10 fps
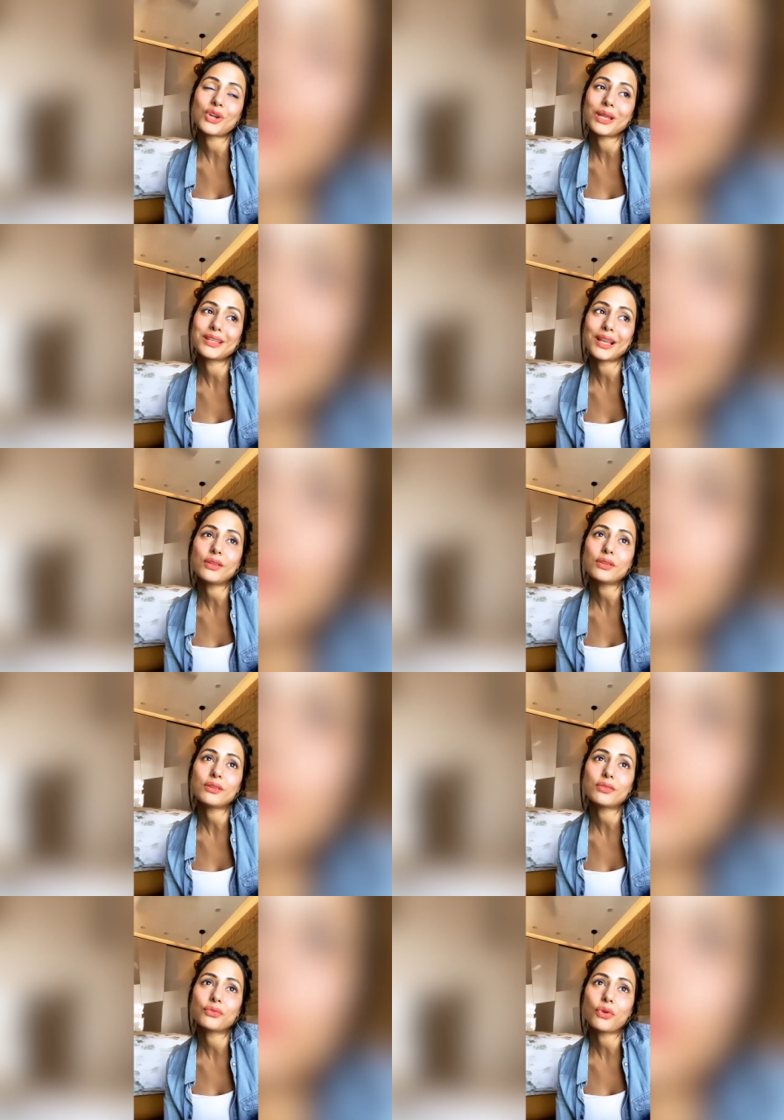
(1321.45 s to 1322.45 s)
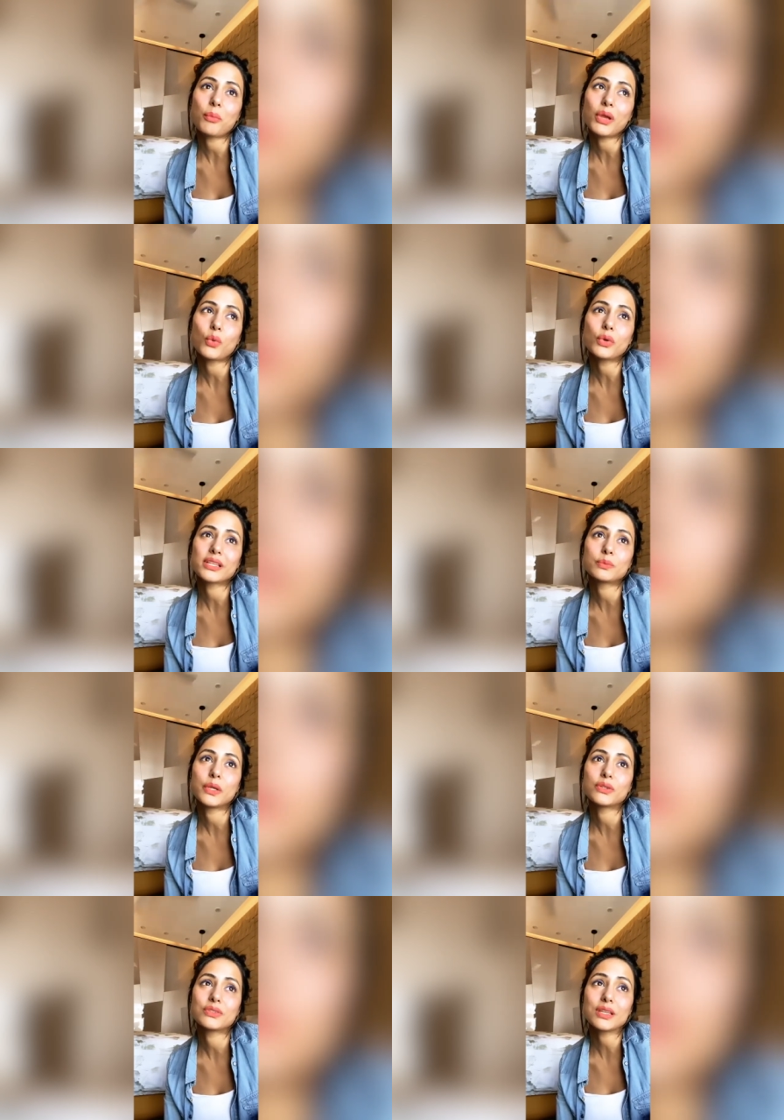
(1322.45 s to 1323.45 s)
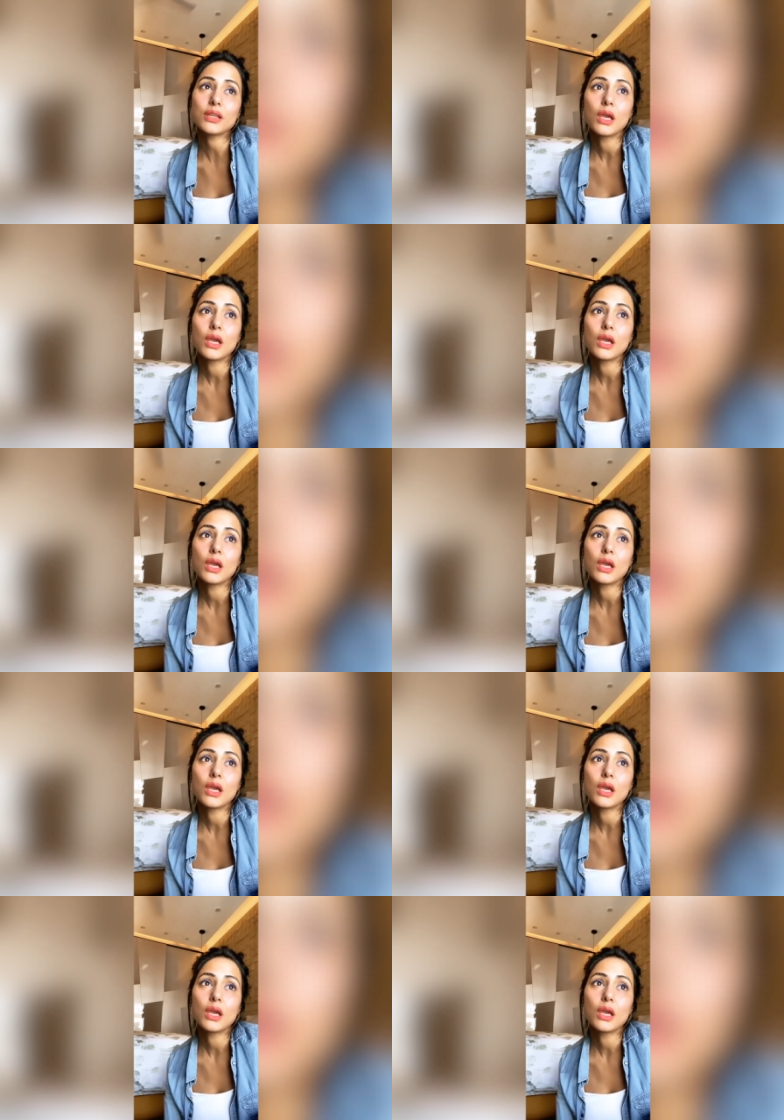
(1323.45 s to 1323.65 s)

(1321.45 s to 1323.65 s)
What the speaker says: I'm telling from my own experience.